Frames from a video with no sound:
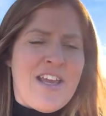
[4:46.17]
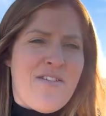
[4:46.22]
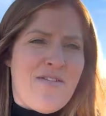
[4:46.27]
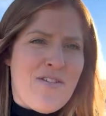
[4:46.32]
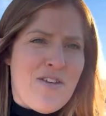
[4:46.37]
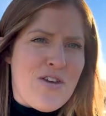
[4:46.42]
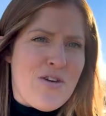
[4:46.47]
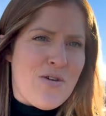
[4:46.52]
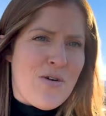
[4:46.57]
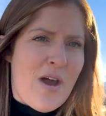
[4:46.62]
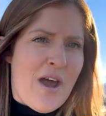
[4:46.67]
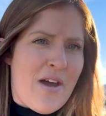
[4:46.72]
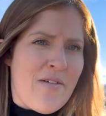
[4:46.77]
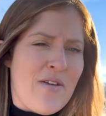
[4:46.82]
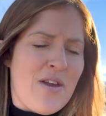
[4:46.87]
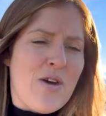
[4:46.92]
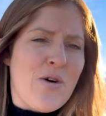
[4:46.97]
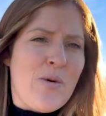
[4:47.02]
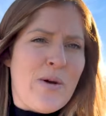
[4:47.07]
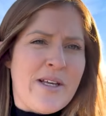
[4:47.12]
if you
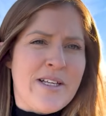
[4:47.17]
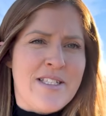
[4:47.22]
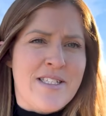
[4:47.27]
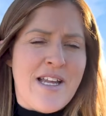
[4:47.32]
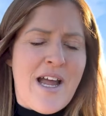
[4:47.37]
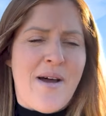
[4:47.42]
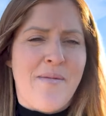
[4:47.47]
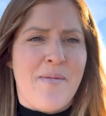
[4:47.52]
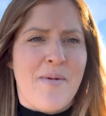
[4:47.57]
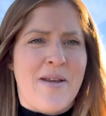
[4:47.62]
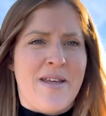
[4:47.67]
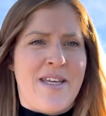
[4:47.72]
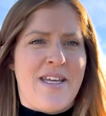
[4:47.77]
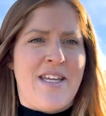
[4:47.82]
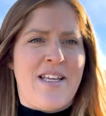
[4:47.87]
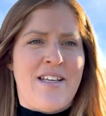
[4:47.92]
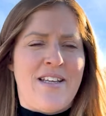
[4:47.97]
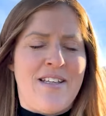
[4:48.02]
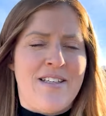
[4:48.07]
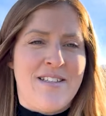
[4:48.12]
have a quick stop
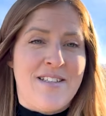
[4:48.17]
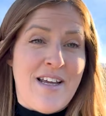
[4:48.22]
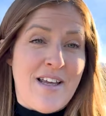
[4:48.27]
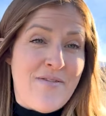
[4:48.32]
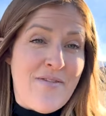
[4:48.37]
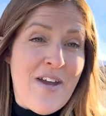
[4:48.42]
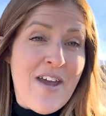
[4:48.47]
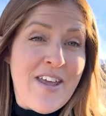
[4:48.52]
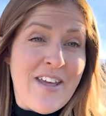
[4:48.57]
in Death